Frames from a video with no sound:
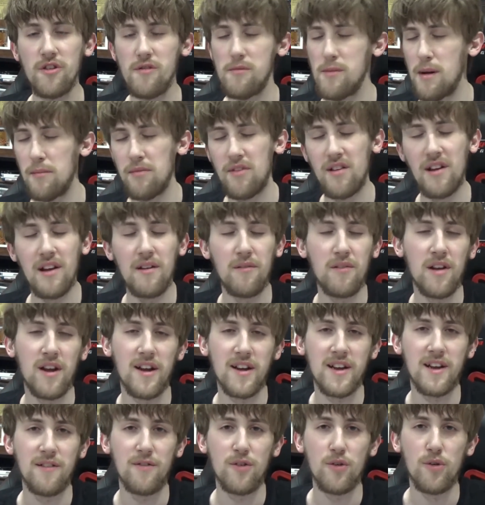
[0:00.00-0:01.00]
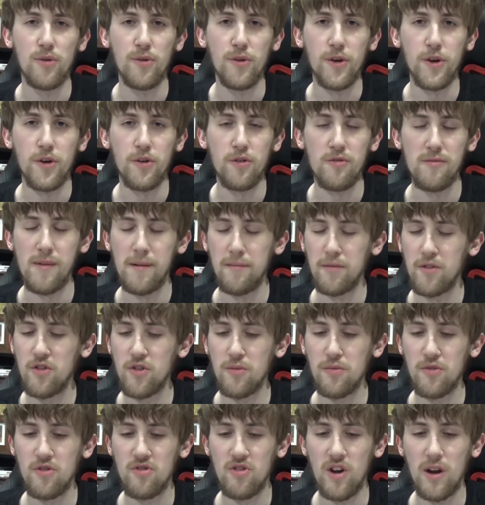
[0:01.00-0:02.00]
remember to leave a like if you're new, remember to
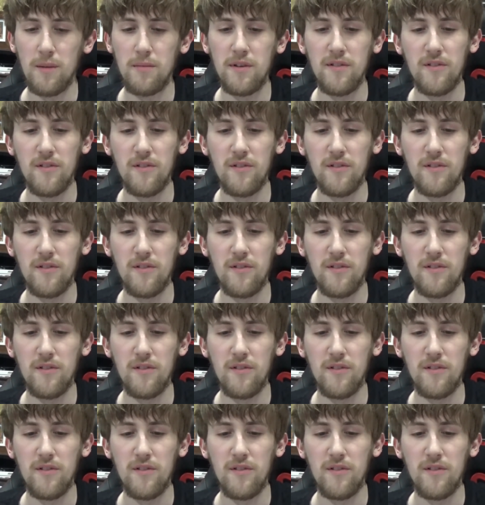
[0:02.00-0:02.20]
subscribe,